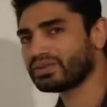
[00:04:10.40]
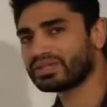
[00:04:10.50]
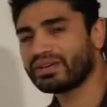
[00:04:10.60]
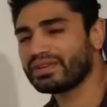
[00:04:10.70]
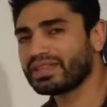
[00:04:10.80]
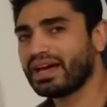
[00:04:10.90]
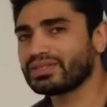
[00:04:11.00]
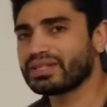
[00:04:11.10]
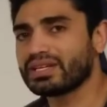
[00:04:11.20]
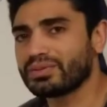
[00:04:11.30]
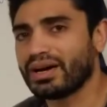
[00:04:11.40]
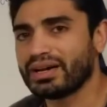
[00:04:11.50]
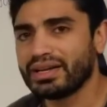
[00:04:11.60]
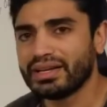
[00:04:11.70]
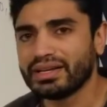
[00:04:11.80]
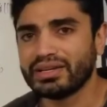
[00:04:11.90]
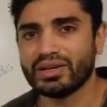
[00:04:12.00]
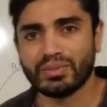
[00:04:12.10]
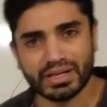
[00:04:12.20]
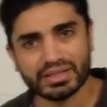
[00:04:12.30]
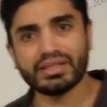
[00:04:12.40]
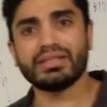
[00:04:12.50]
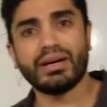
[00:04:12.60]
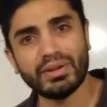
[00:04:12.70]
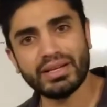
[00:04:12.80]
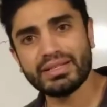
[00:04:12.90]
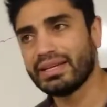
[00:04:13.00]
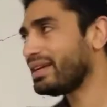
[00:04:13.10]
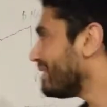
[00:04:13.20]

or 70,000, guess what? Your money's going to double easily.